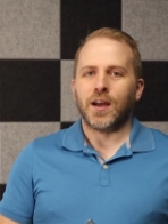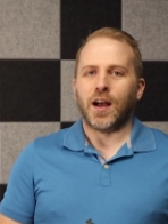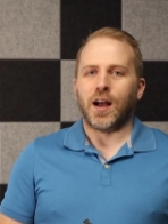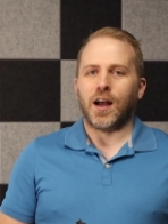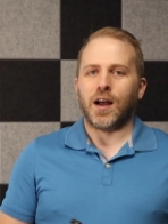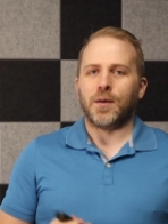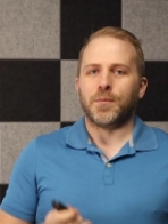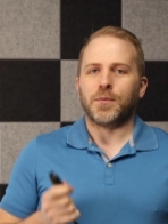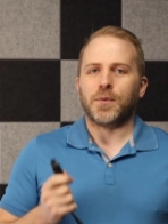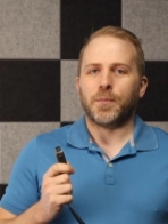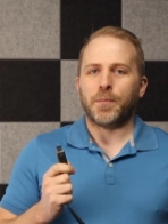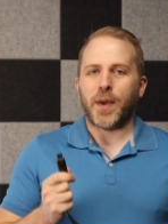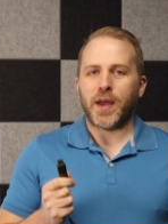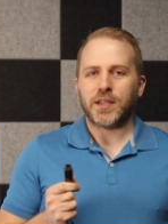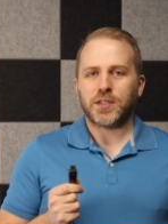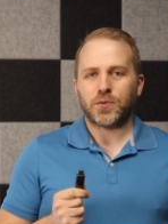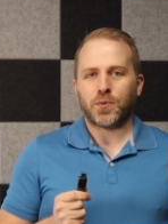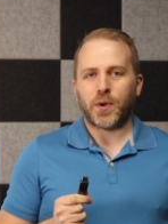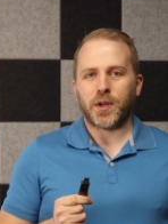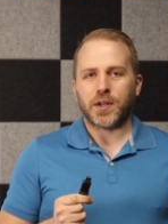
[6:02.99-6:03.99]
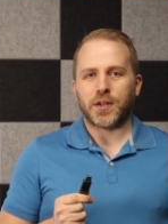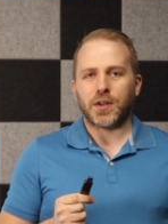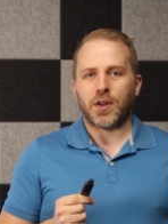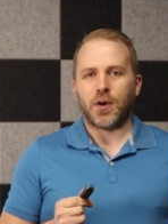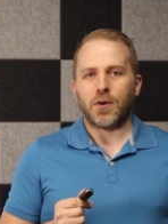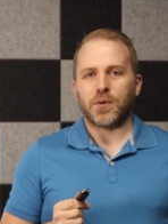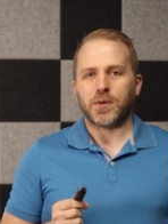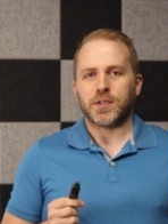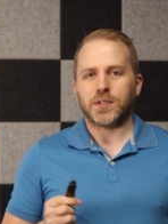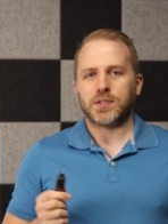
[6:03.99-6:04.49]
The best way to
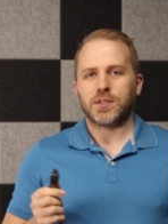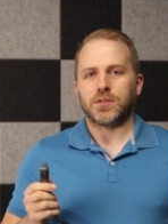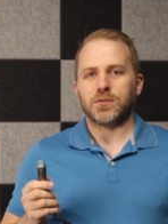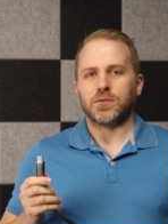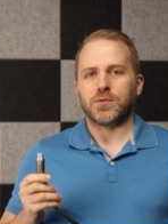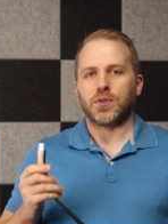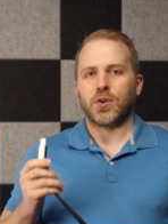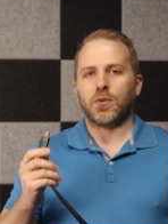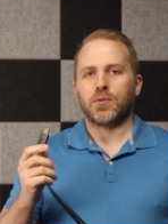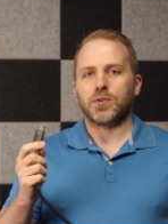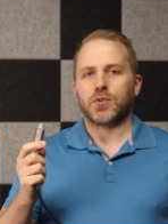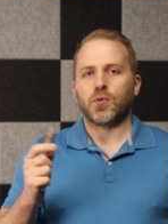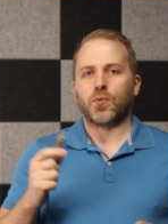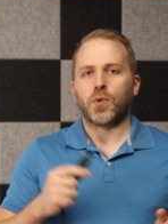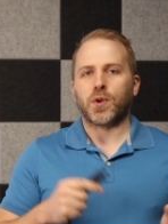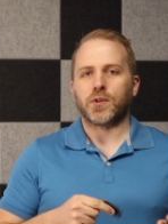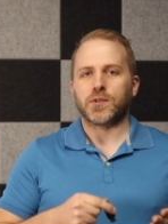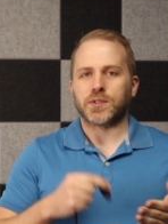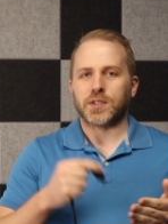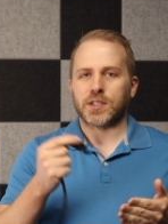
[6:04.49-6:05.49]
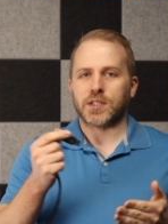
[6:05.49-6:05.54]
know is to go into Windows